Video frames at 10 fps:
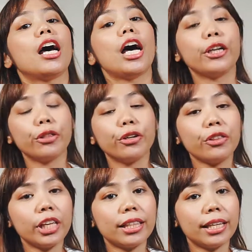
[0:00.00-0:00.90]
Another
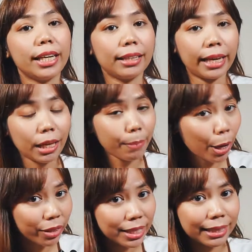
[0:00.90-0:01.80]
thing that I like
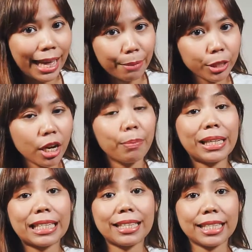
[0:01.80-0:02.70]
about this laptop
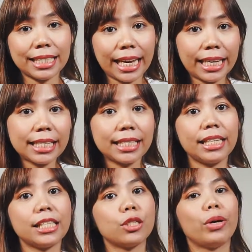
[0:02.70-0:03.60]
is the size.
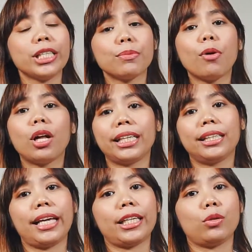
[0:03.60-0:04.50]
It's quite small and
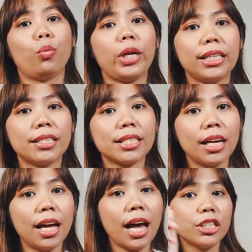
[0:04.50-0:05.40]
lightweight.
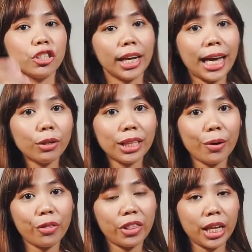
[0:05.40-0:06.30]
Check out
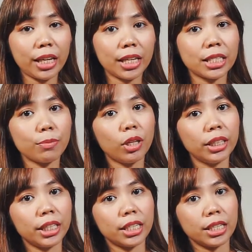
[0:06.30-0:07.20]
how thin and small
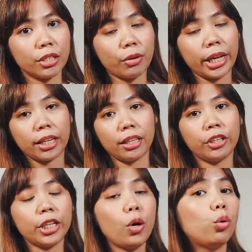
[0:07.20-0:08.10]
it is. You know, you
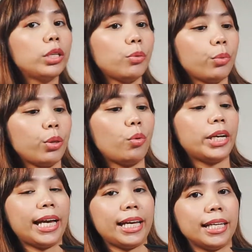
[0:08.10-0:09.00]
can hold it with one
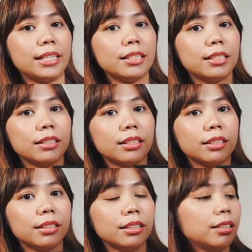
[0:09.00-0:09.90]
hand.
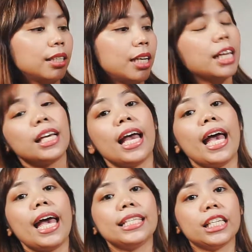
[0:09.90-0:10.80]

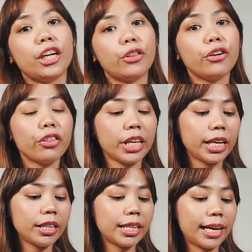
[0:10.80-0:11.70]
And another
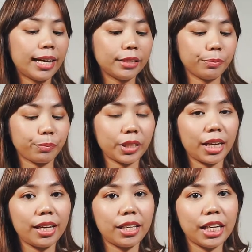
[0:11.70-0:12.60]
thing that
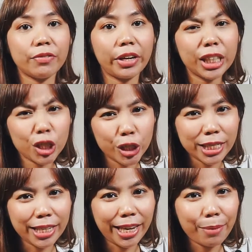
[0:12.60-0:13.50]
is very
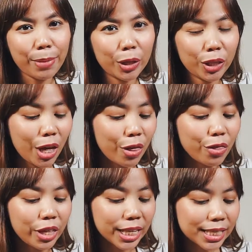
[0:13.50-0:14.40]
interesting about
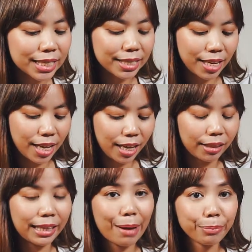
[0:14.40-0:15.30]
this
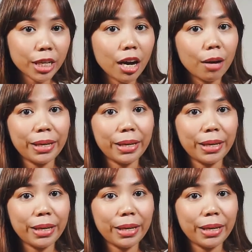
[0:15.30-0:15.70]
laptop